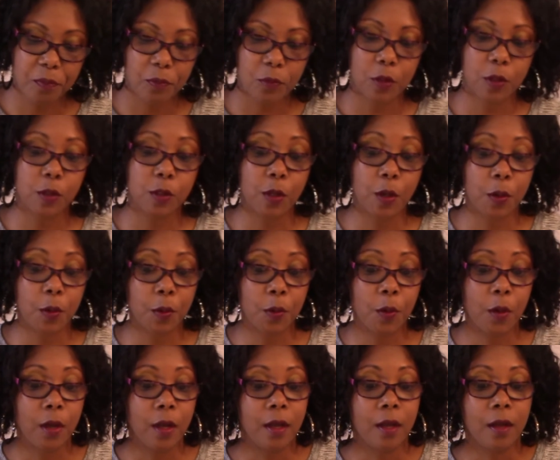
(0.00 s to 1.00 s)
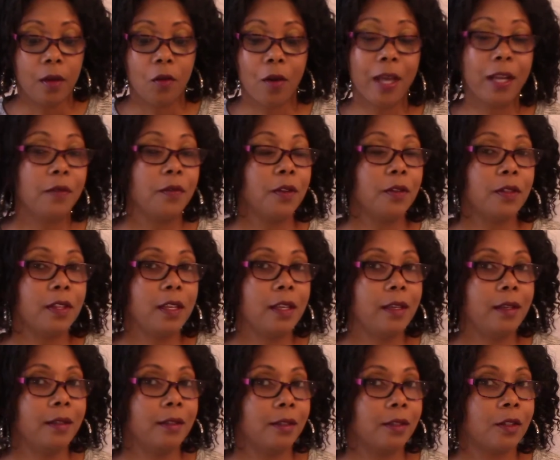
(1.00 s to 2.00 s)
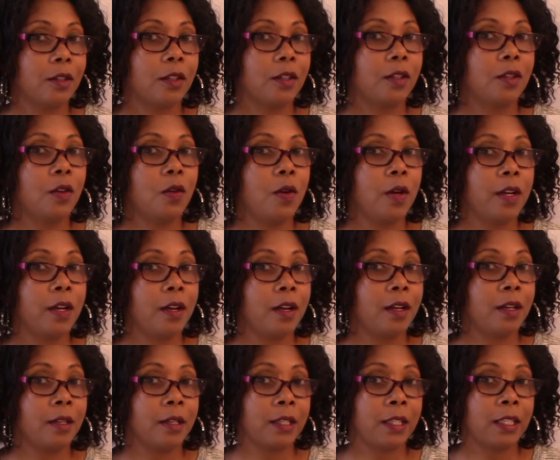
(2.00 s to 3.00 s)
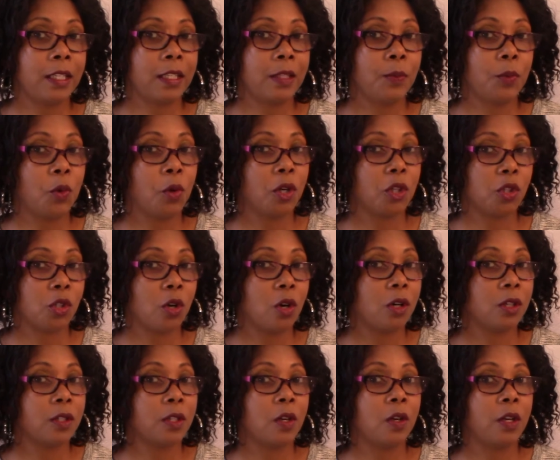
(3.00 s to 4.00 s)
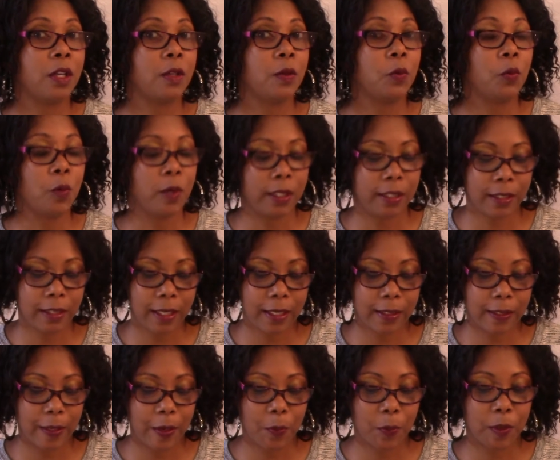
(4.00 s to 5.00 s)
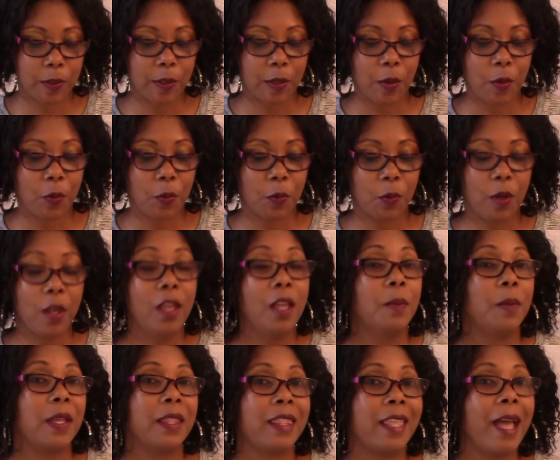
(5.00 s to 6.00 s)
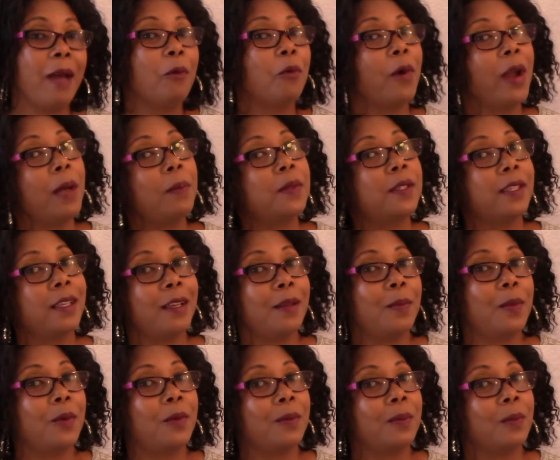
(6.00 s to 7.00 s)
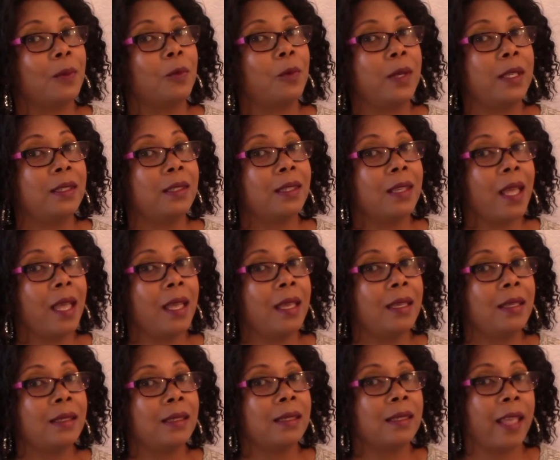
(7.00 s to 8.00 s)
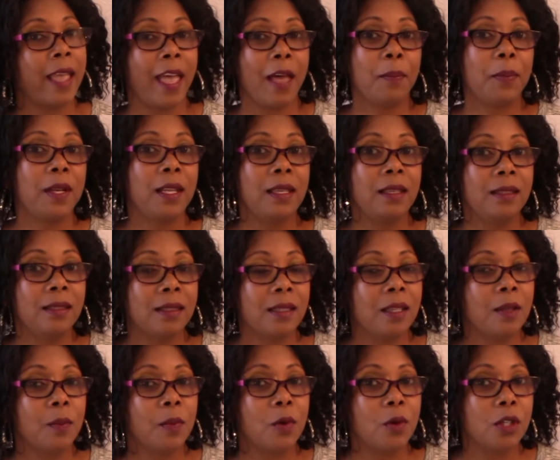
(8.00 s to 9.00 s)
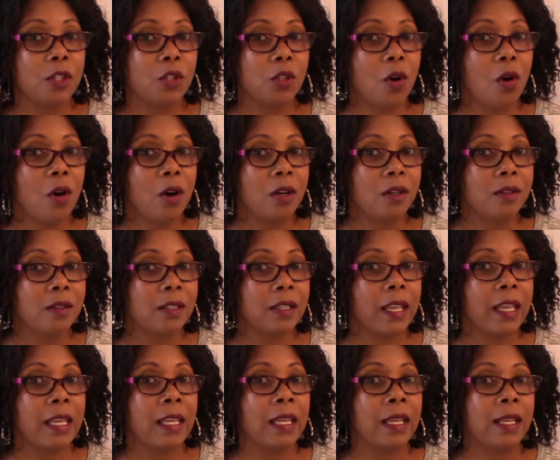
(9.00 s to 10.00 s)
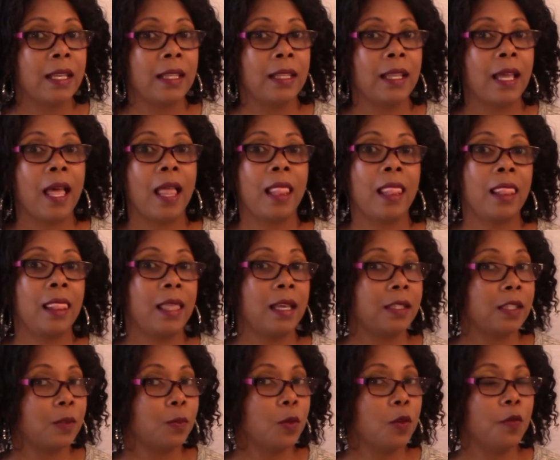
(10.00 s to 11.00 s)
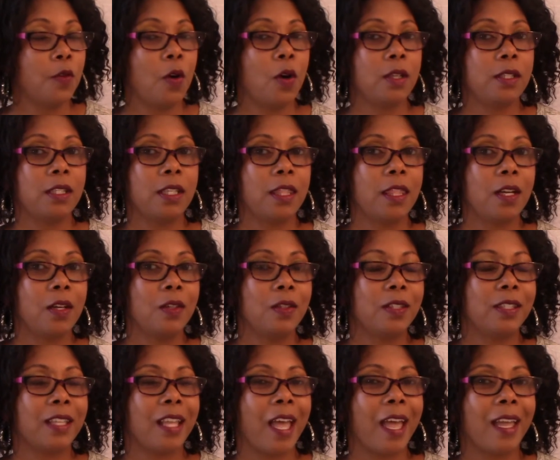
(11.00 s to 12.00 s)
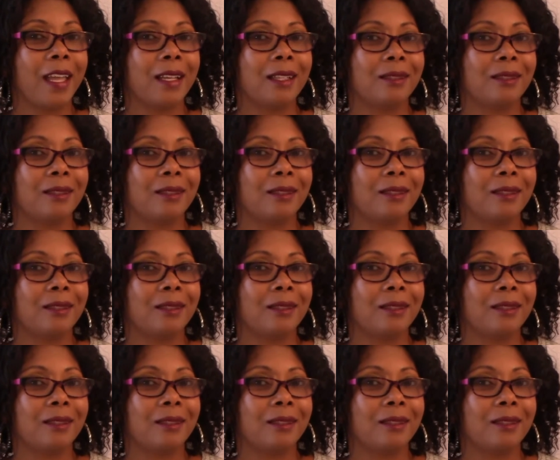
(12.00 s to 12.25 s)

So quite a few things going on in Port Charles on Wednesday's episode. But that wraps up Wednesday's happenings in Port Charles, and let's move on to Thursday.